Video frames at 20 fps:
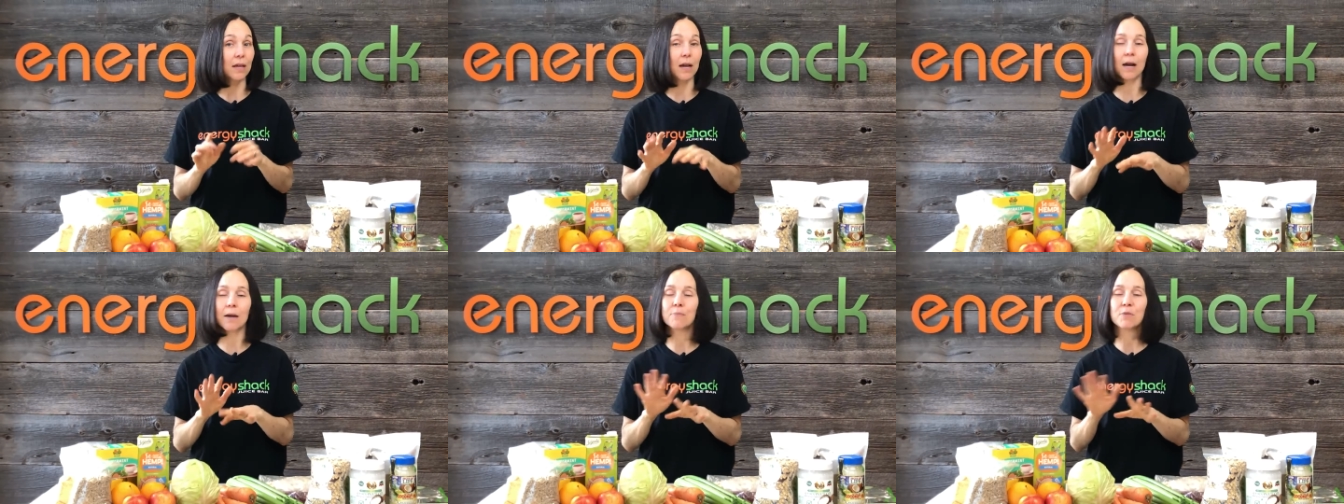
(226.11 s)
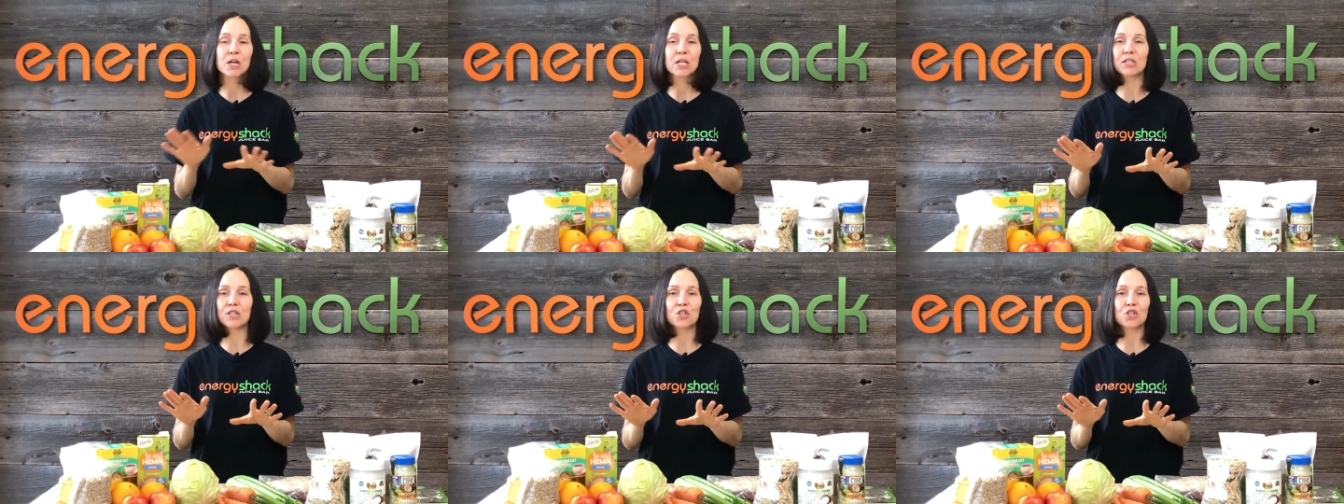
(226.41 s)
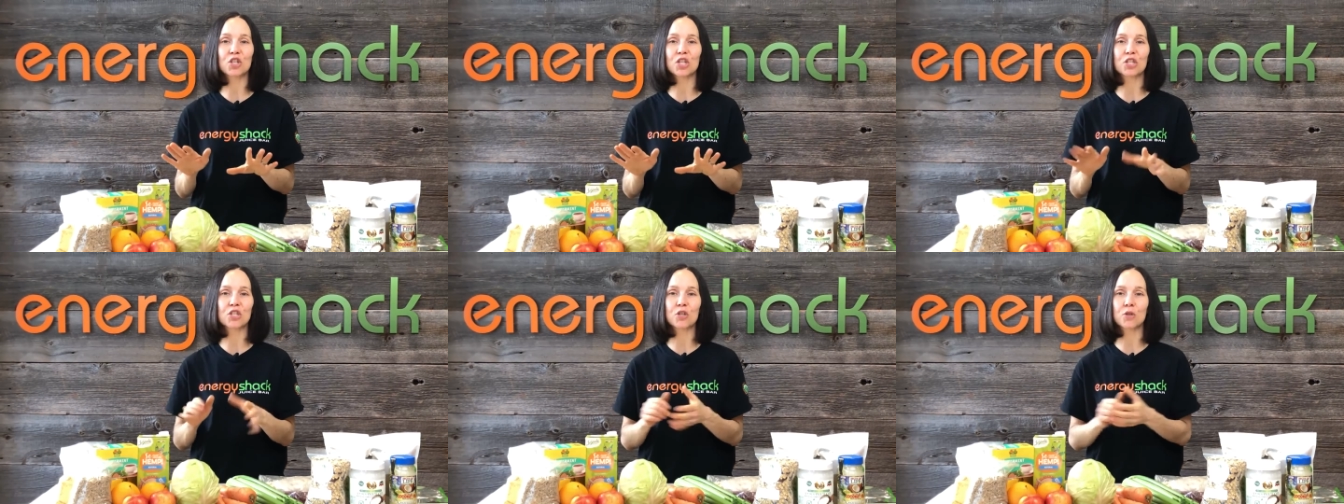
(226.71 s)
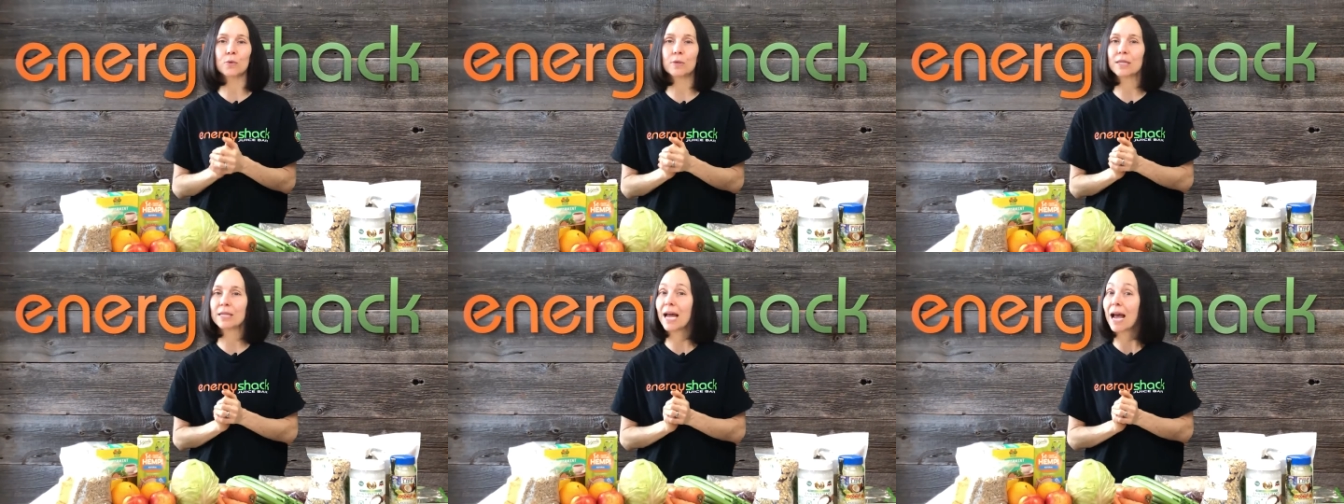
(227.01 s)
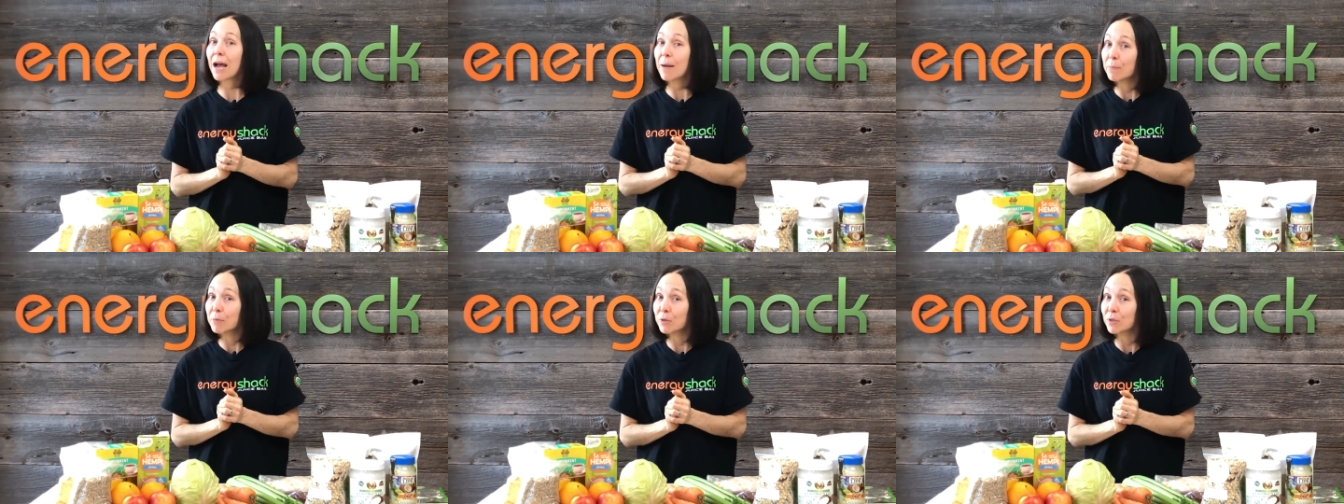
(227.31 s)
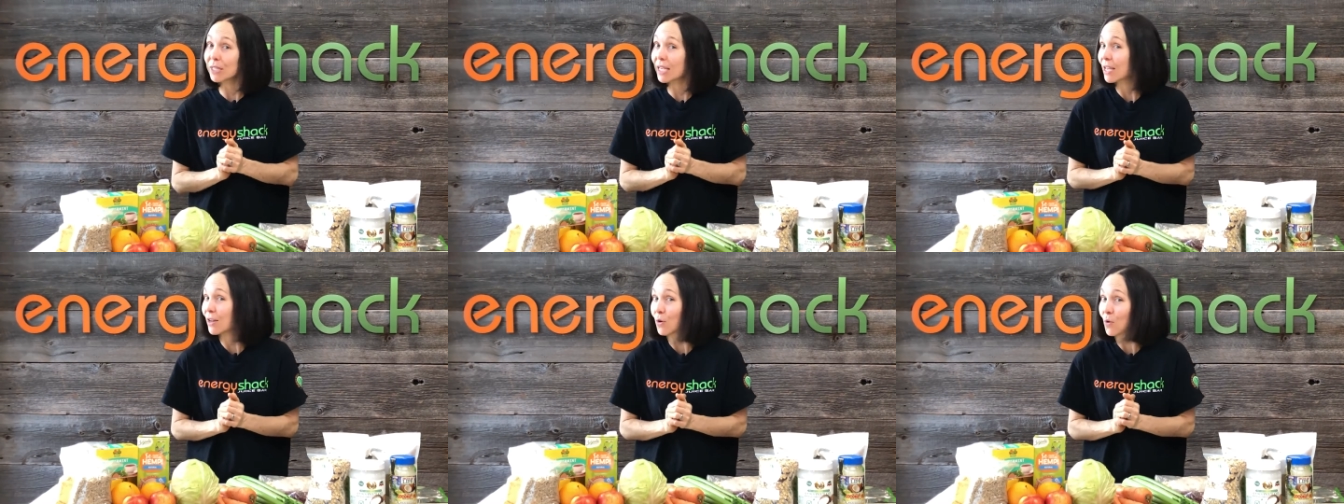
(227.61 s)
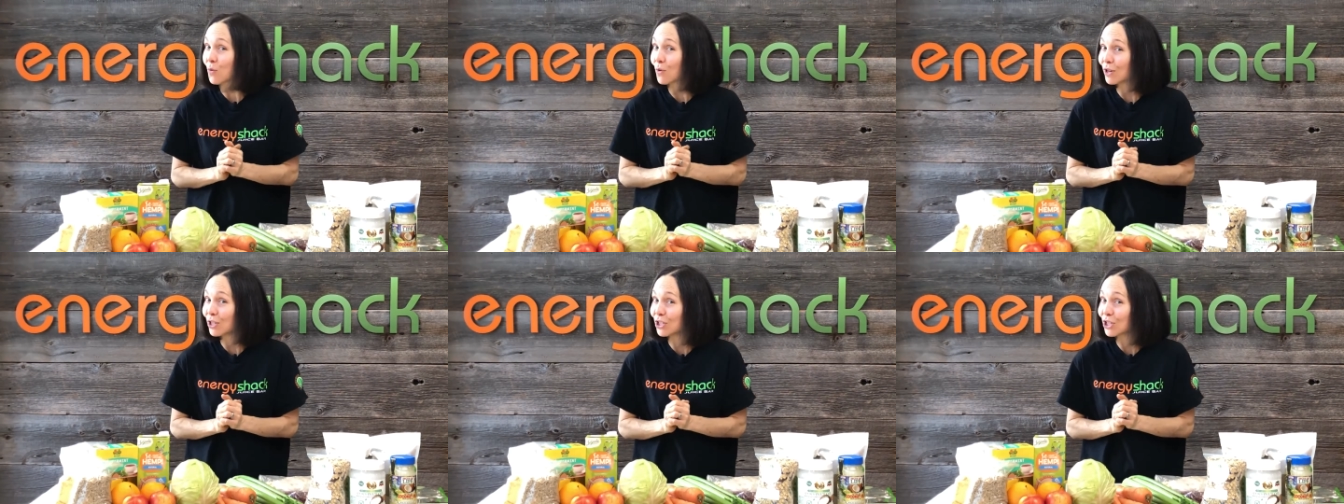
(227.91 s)
I'm not suggesting you eat apples and
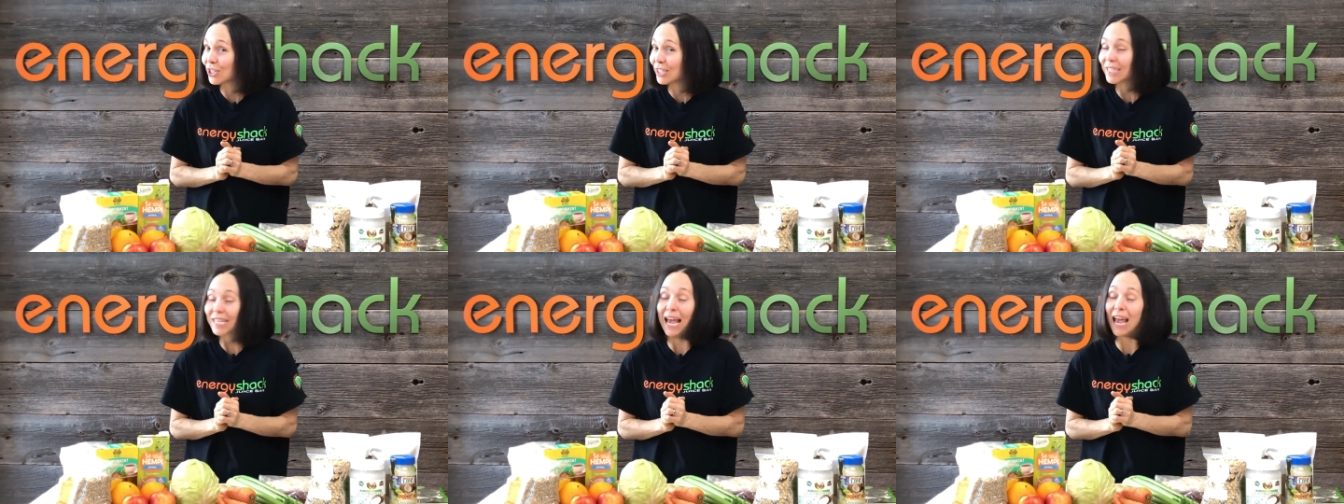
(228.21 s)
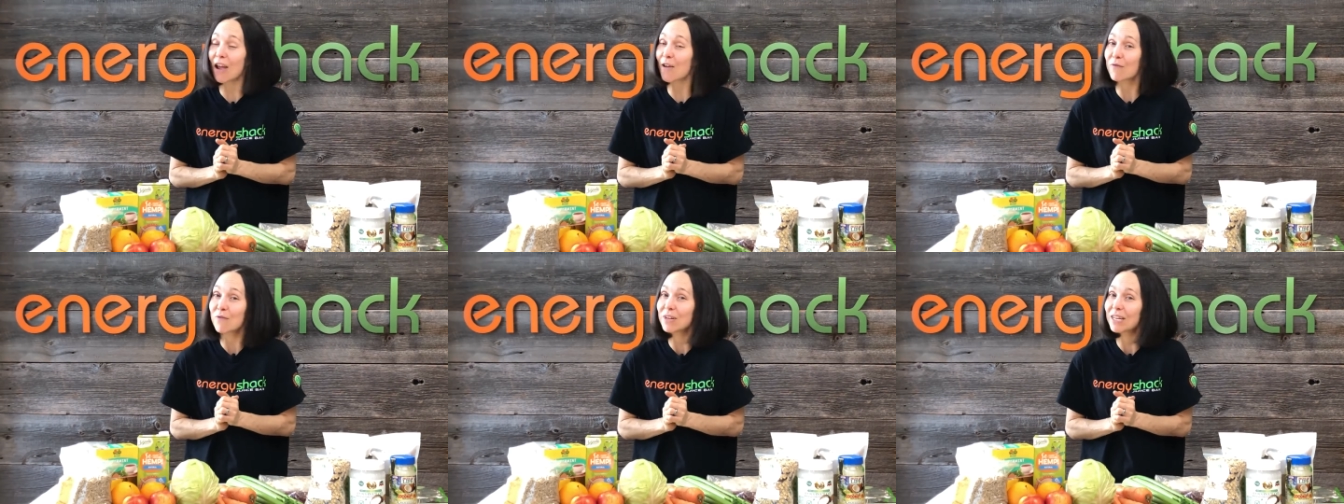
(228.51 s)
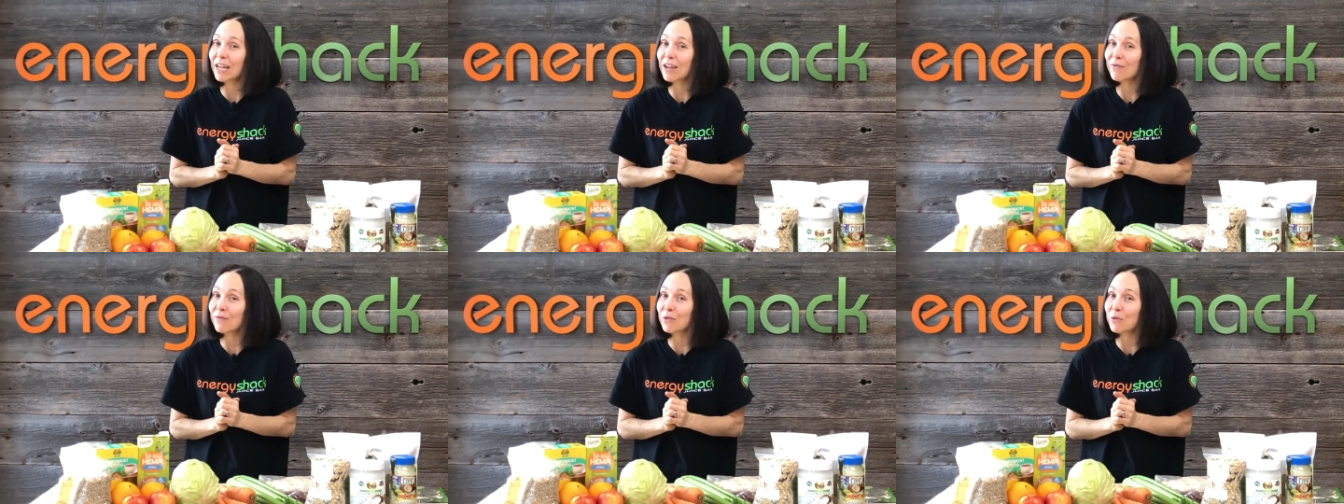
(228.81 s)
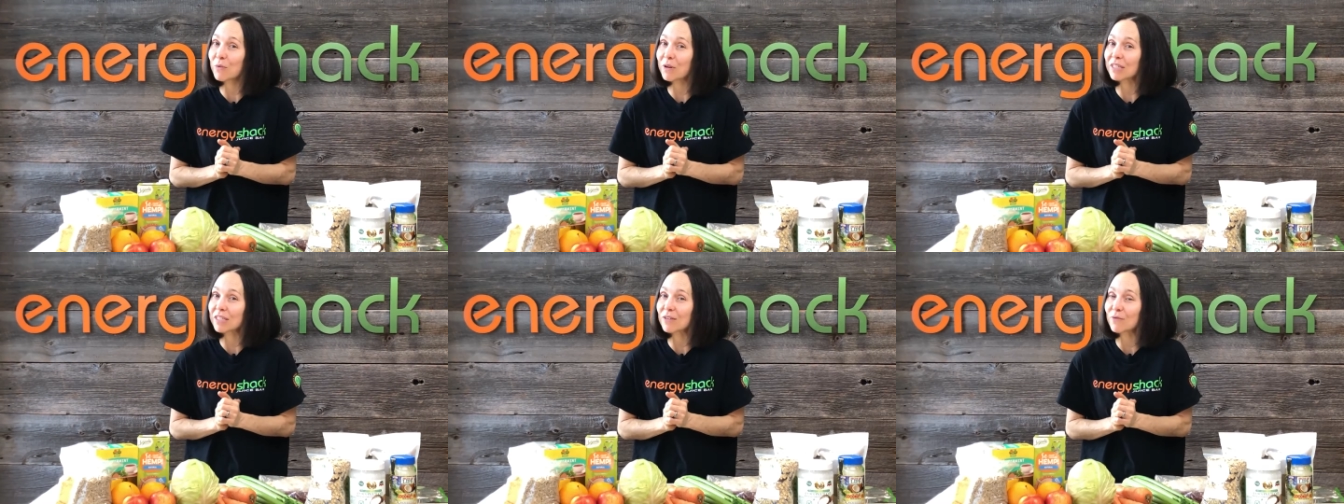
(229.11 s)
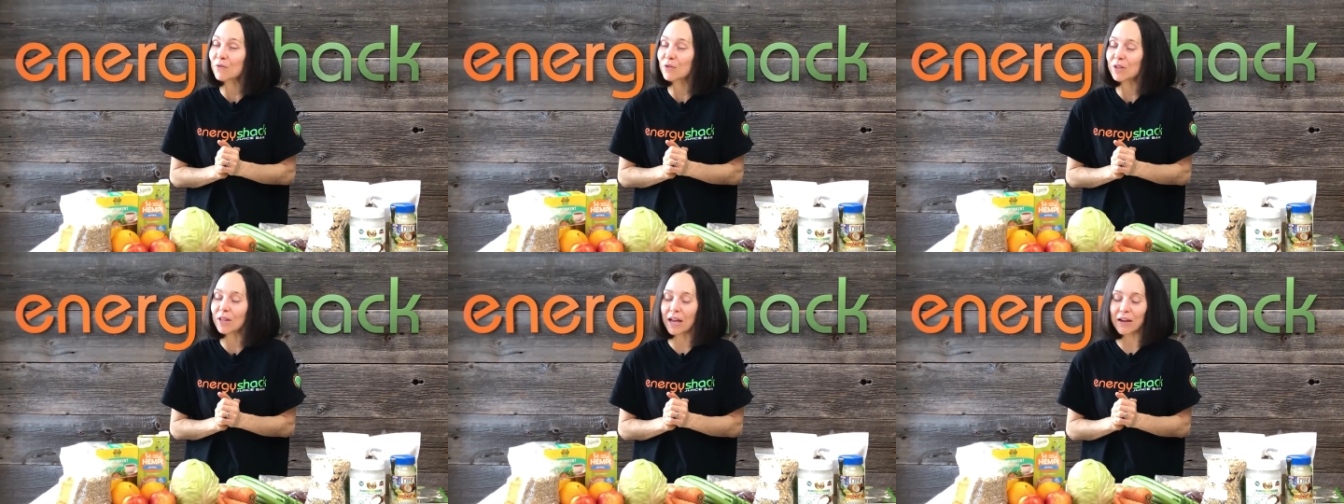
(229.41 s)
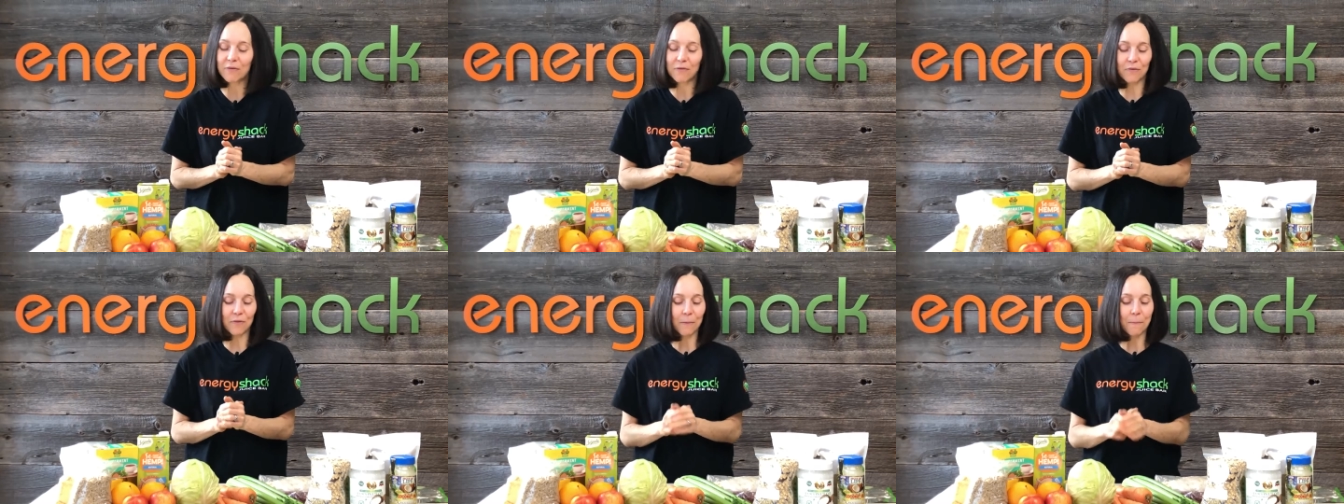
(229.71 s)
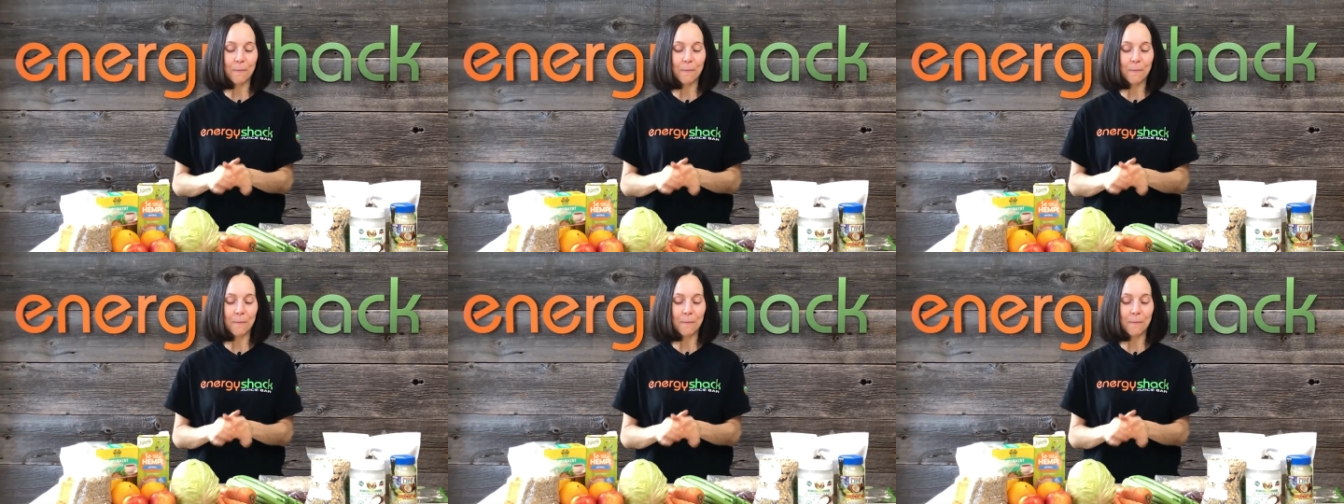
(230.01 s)
oranges every day for the rest of your life.